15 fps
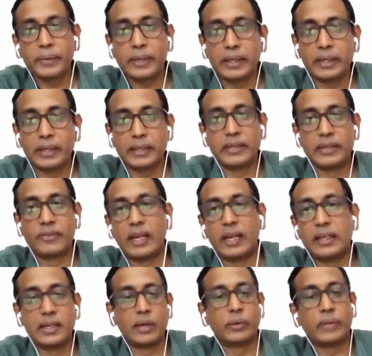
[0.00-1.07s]
And
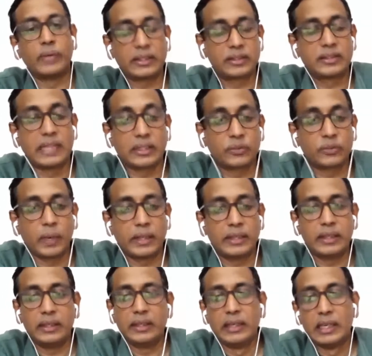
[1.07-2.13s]
right now that's where
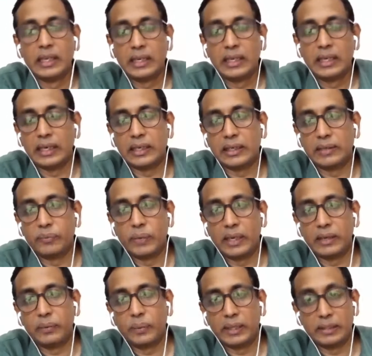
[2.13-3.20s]
the
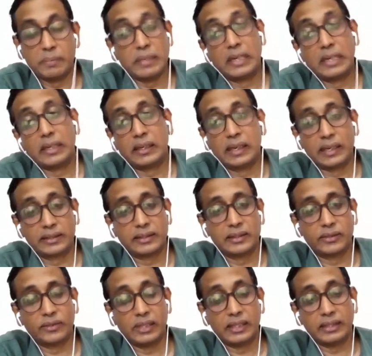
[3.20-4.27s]
middle class
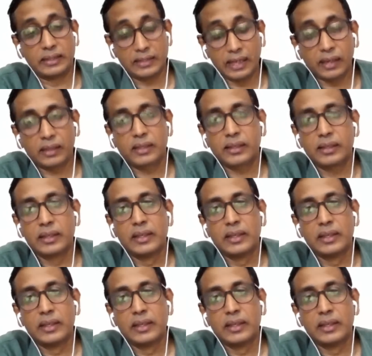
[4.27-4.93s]
is really stuck.